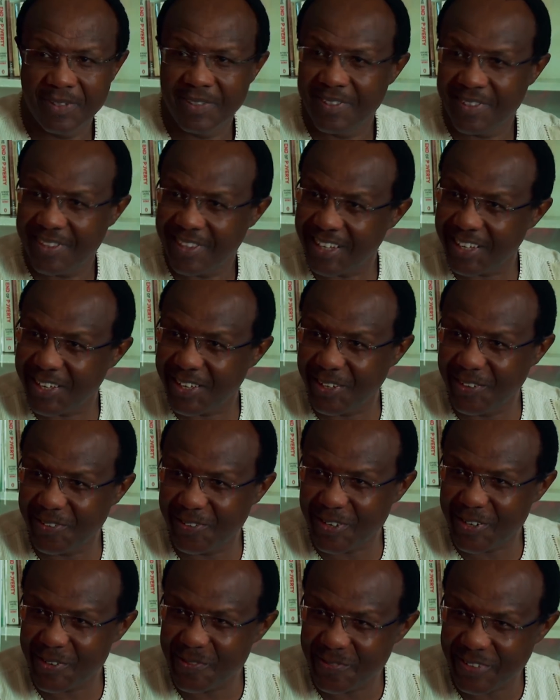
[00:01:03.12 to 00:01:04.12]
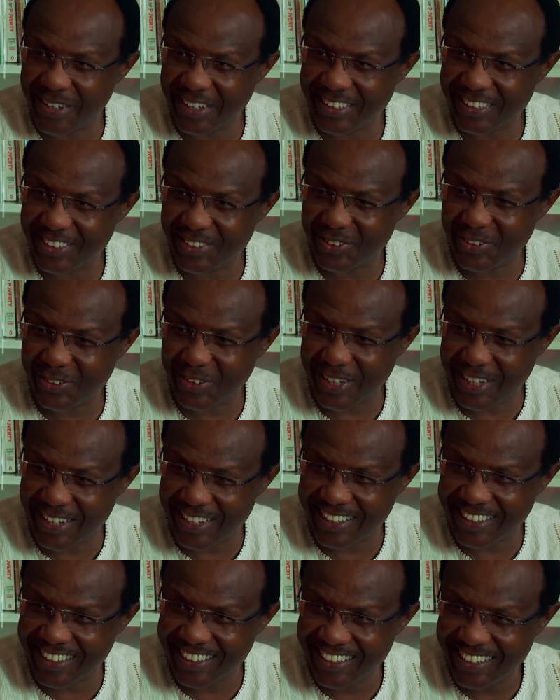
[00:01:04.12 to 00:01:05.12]
Thank you very much, John
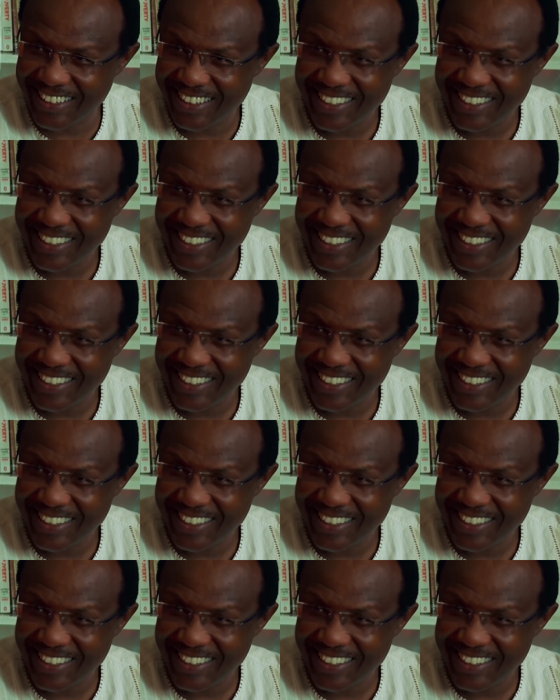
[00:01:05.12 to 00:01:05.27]
Allen.